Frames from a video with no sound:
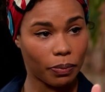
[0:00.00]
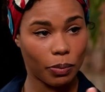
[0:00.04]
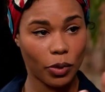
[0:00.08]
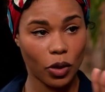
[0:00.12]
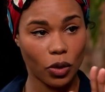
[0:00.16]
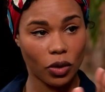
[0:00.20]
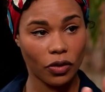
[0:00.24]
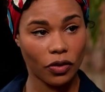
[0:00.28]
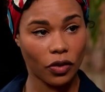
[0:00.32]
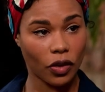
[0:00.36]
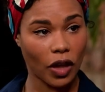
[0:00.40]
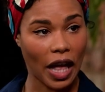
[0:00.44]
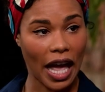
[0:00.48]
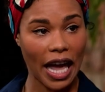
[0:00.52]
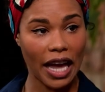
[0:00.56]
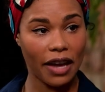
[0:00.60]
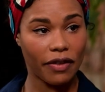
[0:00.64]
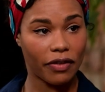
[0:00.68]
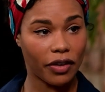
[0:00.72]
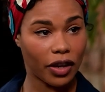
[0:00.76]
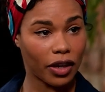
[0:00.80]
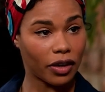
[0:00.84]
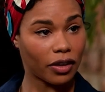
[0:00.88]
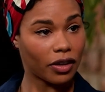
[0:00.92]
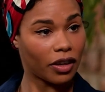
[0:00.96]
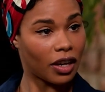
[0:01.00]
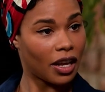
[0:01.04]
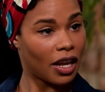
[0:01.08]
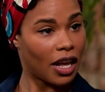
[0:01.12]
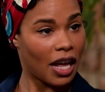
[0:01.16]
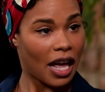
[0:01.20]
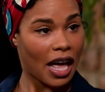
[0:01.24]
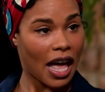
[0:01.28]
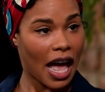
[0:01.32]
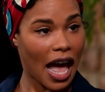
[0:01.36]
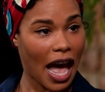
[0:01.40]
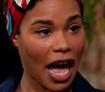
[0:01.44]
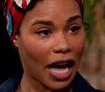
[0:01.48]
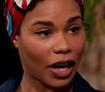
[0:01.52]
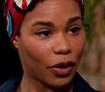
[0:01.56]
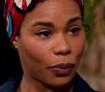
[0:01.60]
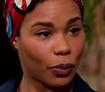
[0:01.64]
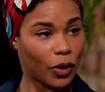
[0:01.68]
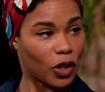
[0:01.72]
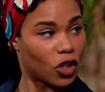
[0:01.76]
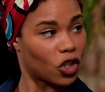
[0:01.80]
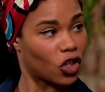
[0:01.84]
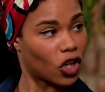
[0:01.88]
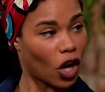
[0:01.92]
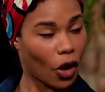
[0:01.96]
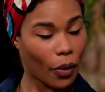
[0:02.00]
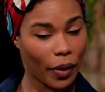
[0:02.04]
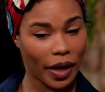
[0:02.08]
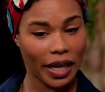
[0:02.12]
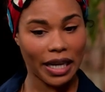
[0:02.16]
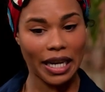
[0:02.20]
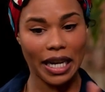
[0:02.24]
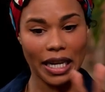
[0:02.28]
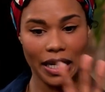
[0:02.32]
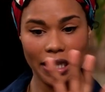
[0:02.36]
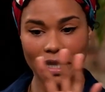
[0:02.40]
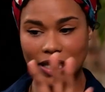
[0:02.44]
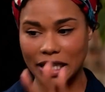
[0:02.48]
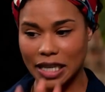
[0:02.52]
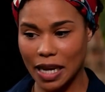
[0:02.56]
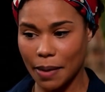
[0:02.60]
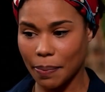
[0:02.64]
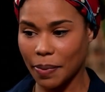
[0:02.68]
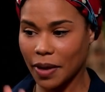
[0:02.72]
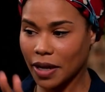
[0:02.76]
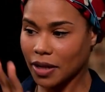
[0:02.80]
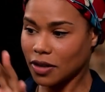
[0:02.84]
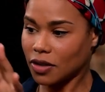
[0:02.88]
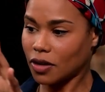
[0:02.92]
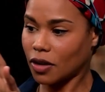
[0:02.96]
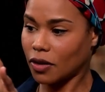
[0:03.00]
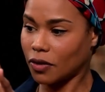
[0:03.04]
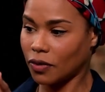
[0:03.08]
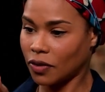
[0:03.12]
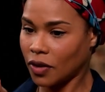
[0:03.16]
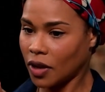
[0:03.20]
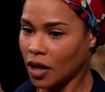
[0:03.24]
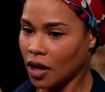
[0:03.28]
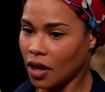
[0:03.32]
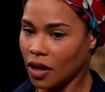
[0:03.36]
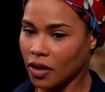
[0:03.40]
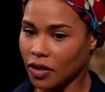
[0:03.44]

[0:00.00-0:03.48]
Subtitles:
beautiful haven, and we're showing little snippets of